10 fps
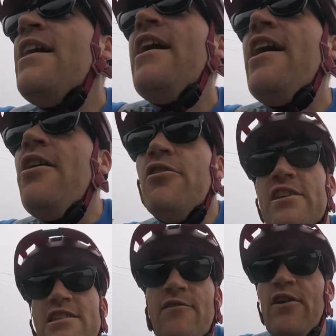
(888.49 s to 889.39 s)
on
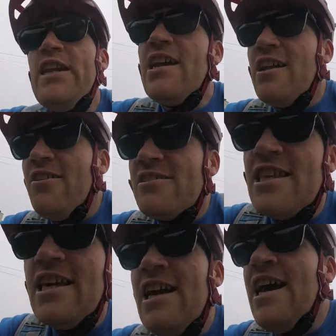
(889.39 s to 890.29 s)
this Divina class
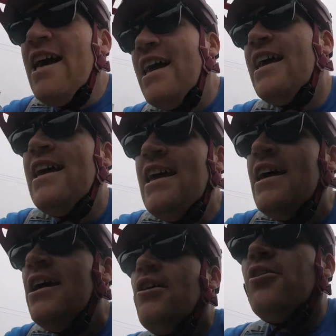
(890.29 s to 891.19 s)
thing
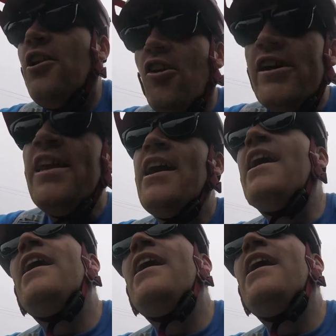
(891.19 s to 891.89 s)
online.